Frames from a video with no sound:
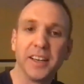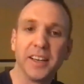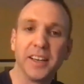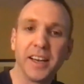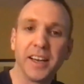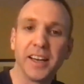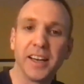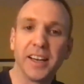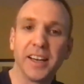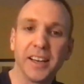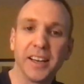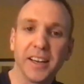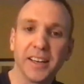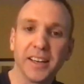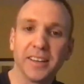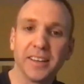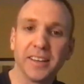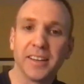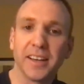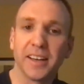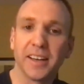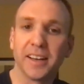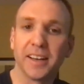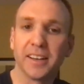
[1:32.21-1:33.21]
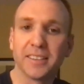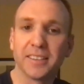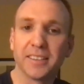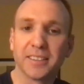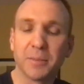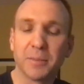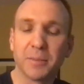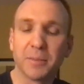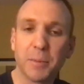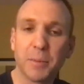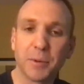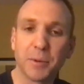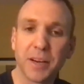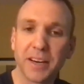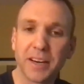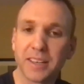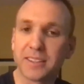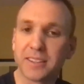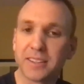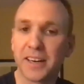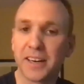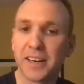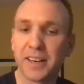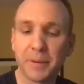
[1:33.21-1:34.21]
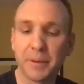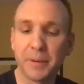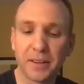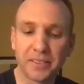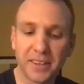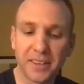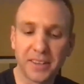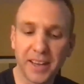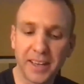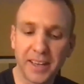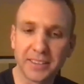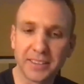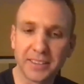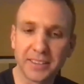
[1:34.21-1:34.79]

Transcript: and, and uh, some people got excited about that.